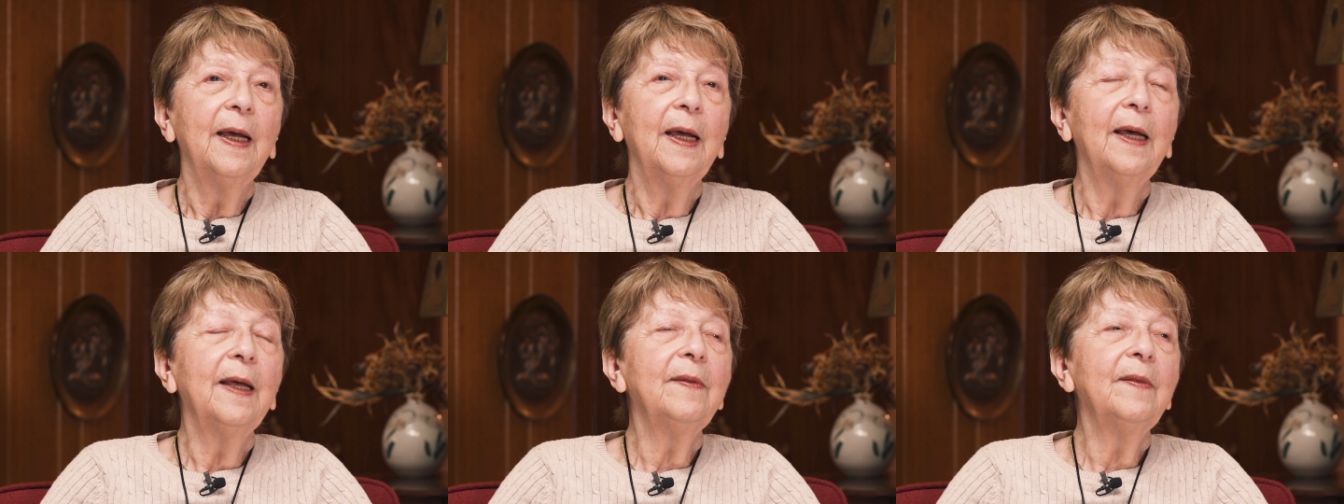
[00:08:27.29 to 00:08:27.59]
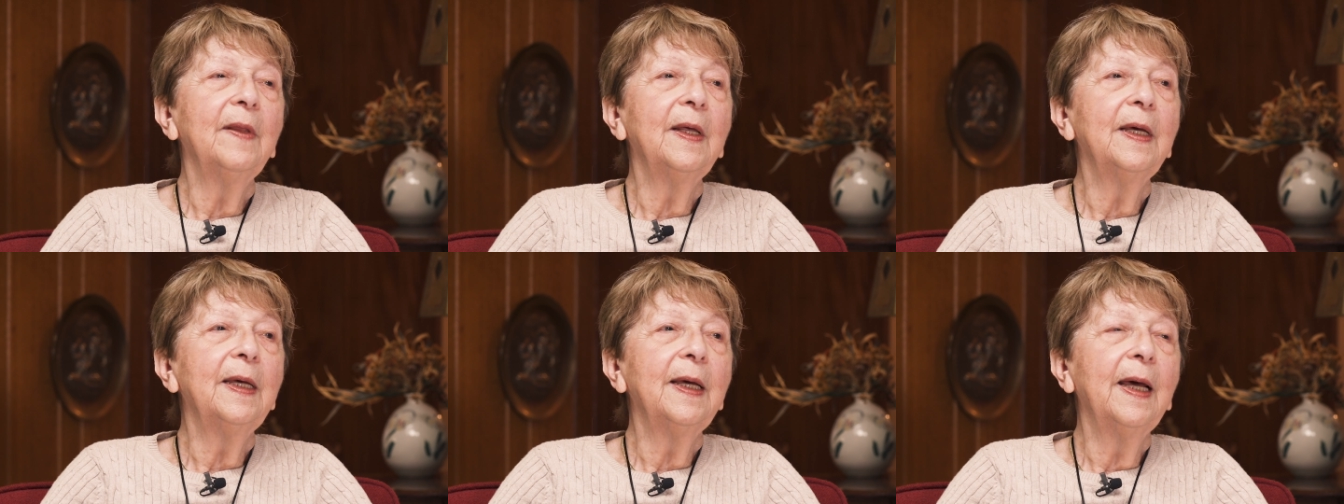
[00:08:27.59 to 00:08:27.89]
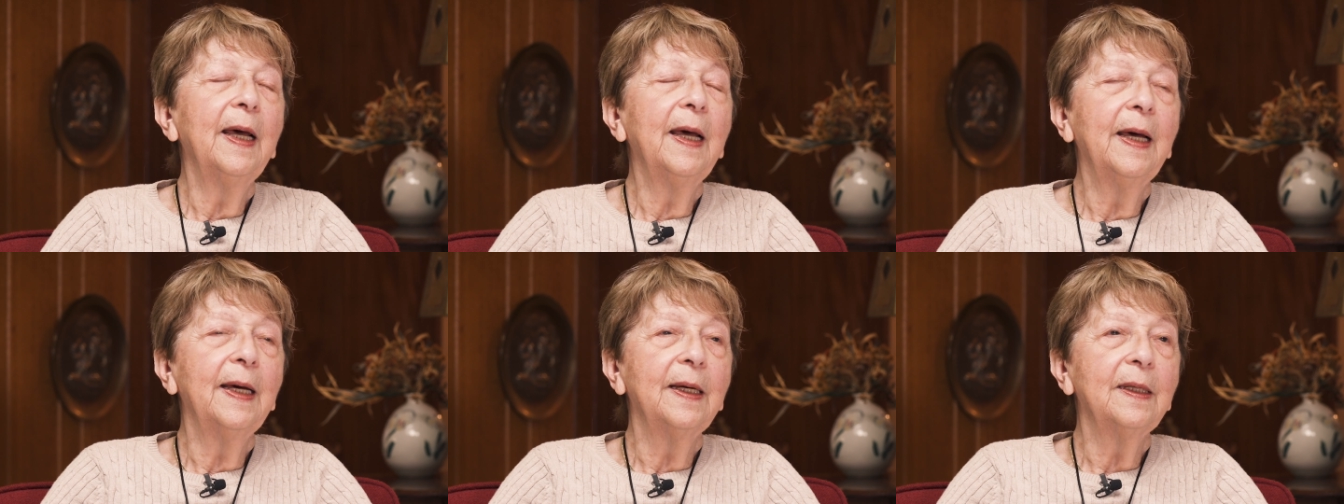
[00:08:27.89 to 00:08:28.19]
And they
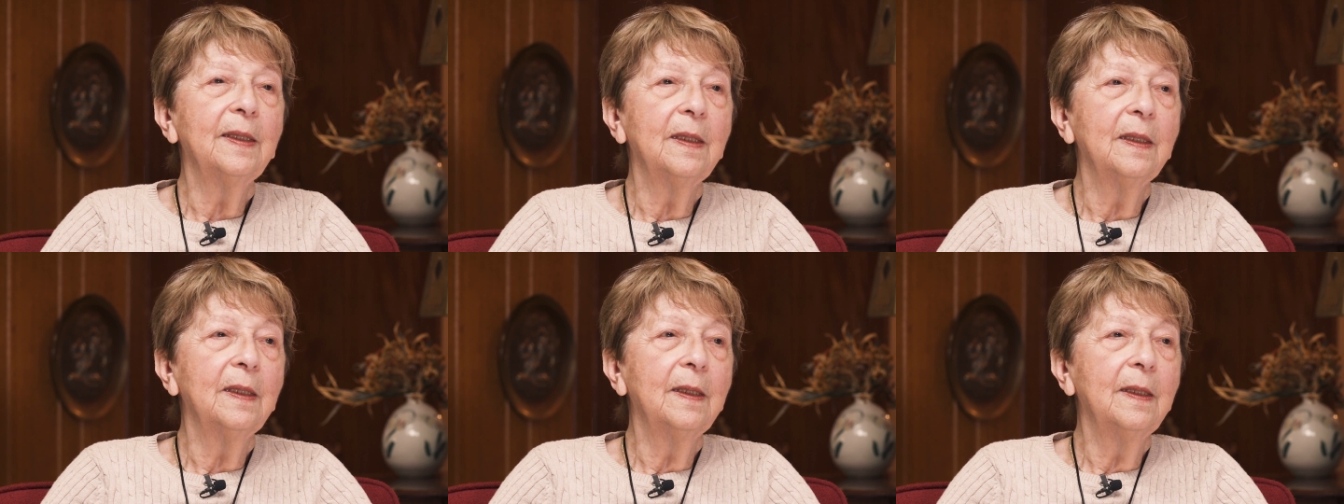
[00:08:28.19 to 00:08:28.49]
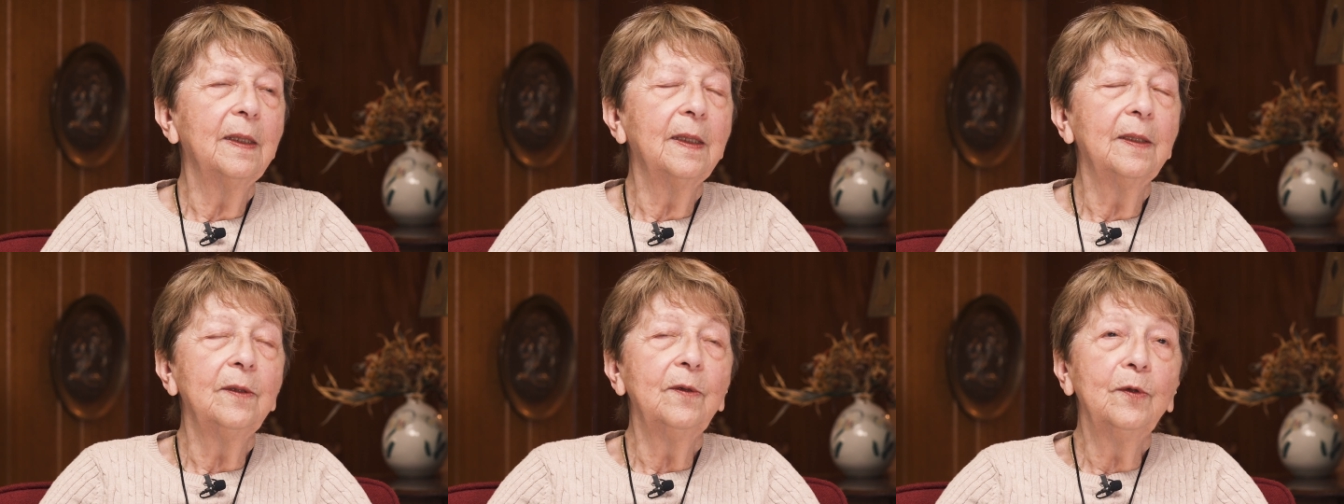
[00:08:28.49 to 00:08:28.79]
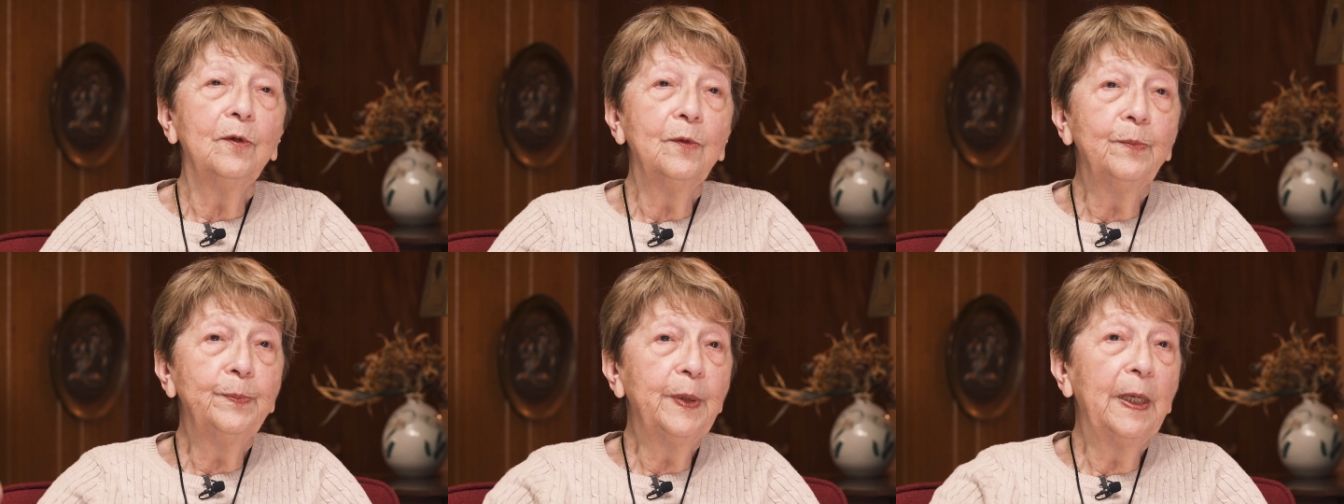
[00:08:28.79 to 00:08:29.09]
had an
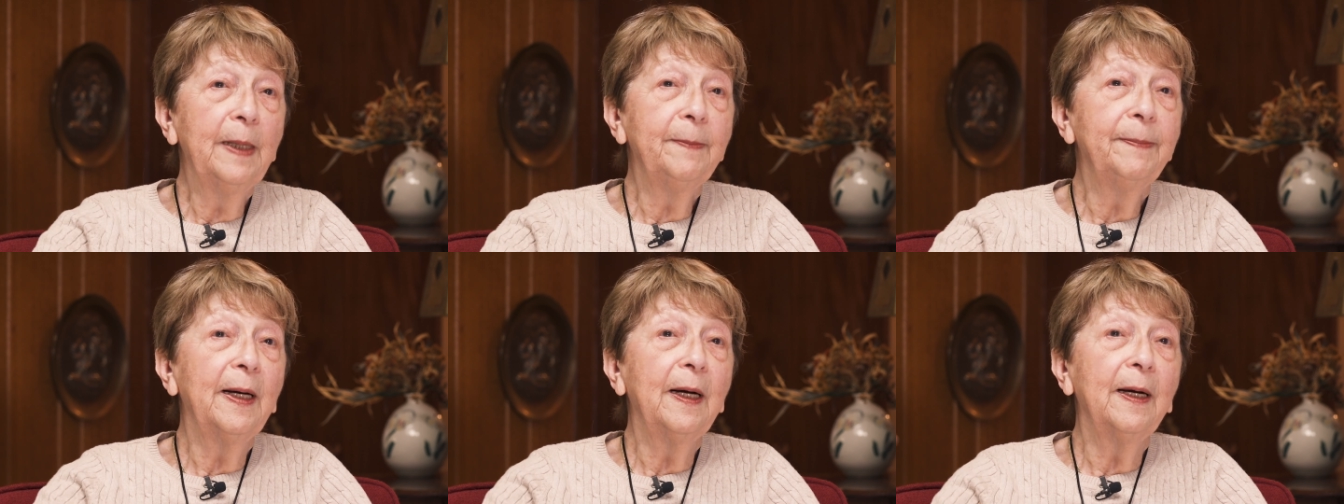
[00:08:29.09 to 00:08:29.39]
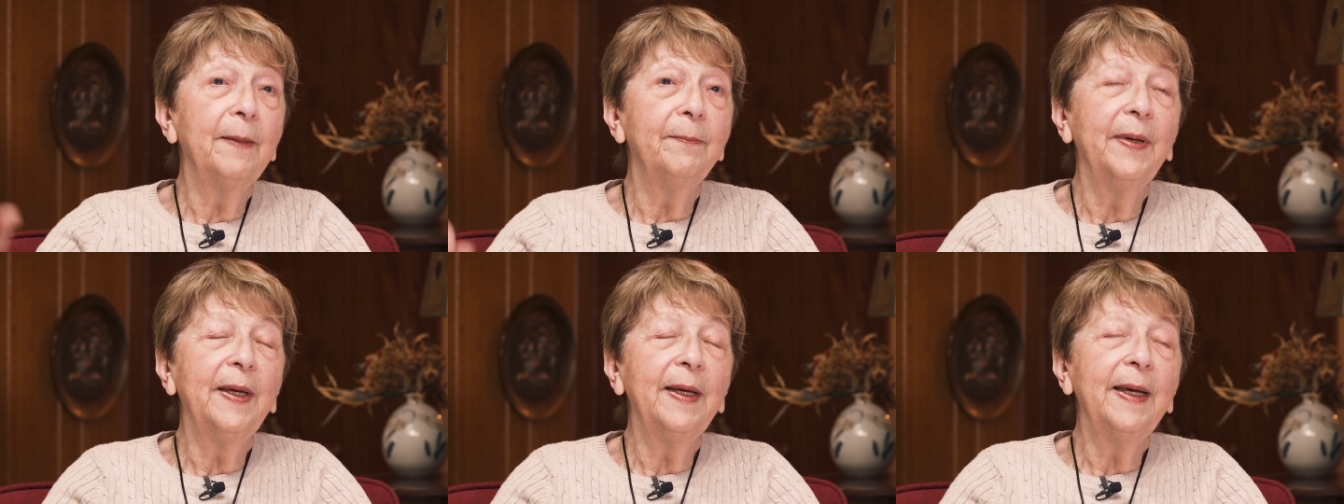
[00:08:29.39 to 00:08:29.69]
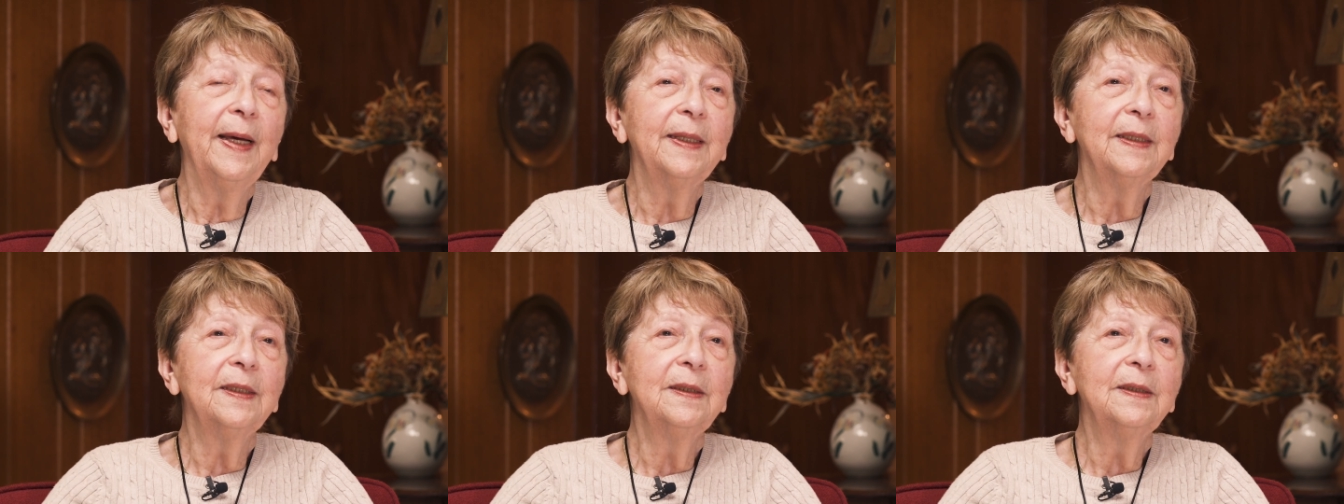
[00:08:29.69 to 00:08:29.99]
Umpapa
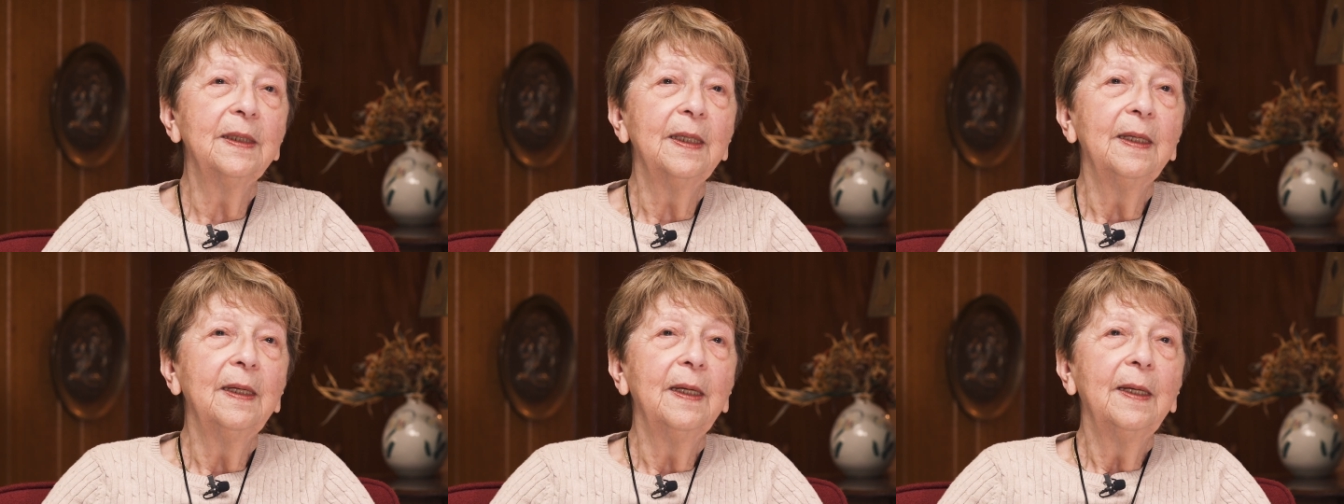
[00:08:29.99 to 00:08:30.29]
band,